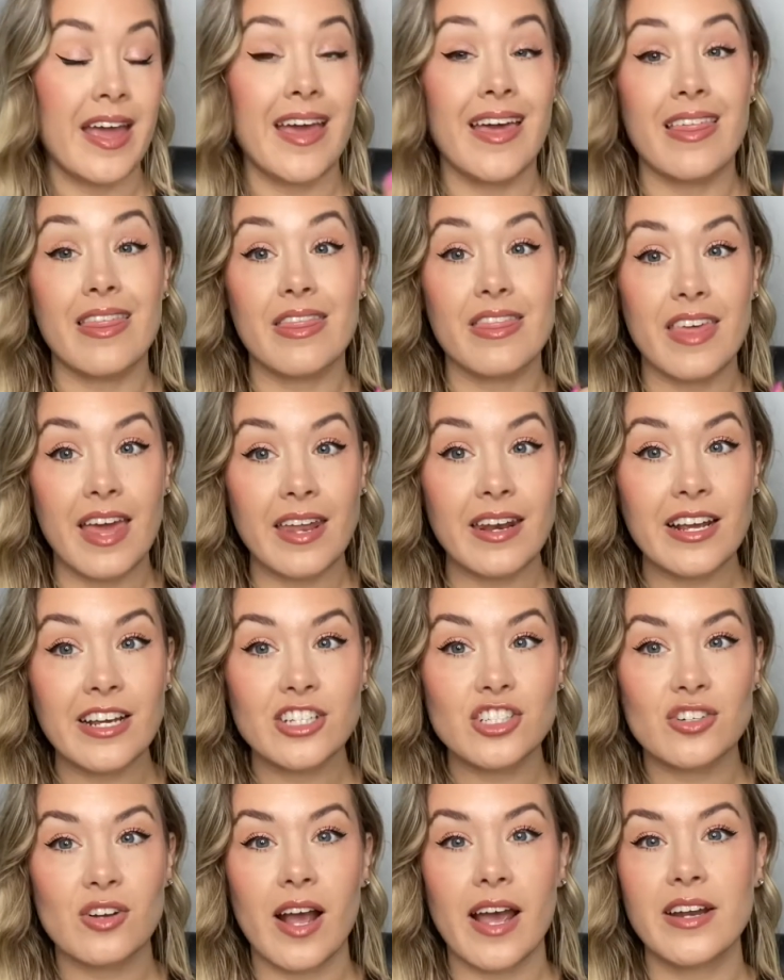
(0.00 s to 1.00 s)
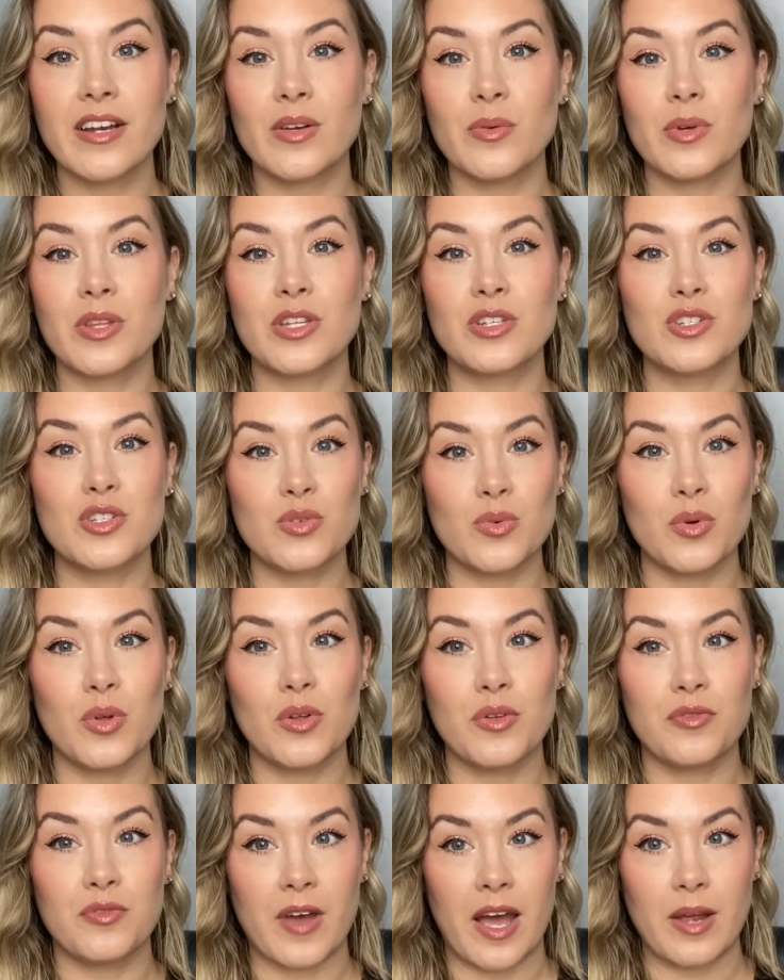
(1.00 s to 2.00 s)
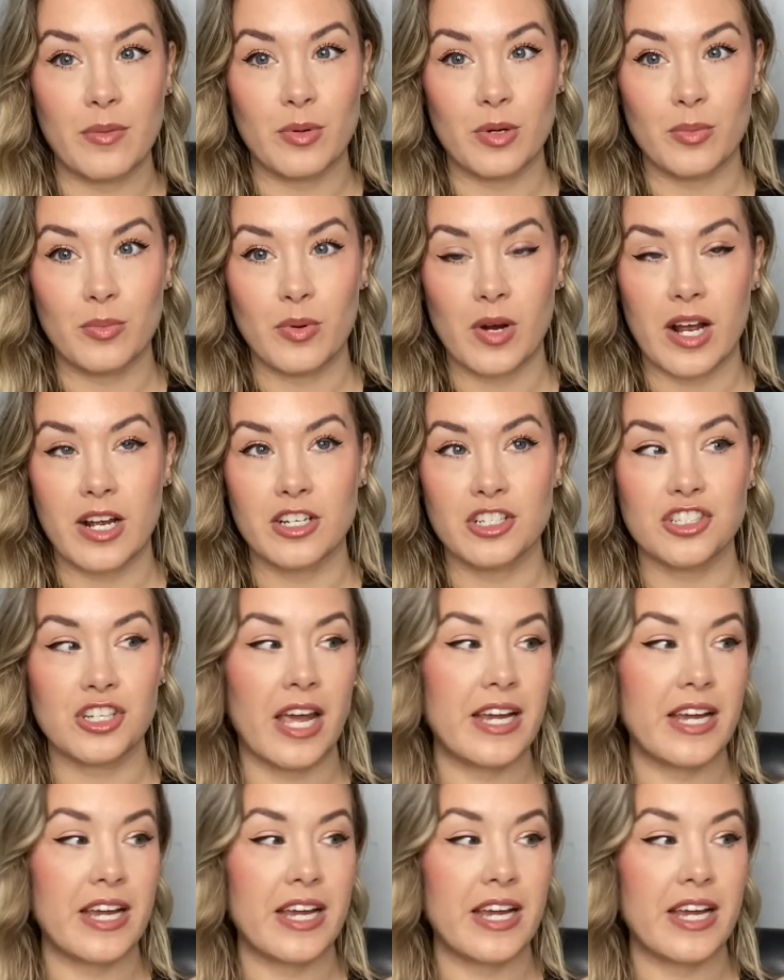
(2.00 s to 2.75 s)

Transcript: Then I tried it with a dual fiber brush.